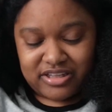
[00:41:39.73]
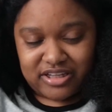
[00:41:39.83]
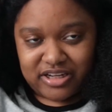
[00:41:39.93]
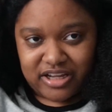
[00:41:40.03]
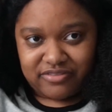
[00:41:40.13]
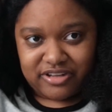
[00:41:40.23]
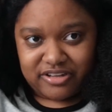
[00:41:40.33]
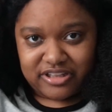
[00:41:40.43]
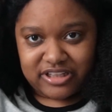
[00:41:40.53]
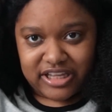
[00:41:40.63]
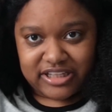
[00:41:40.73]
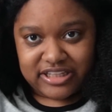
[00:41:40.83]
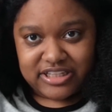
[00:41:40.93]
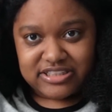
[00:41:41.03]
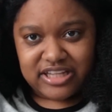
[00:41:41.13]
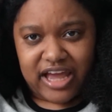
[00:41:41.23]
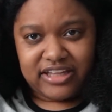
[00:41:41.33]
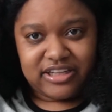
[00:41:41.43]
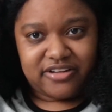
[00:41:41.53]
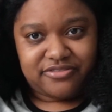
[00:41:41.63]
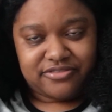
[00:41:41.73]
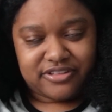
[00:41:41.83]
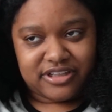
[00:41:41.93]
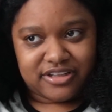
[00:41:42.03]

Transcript: And having your little alias. I love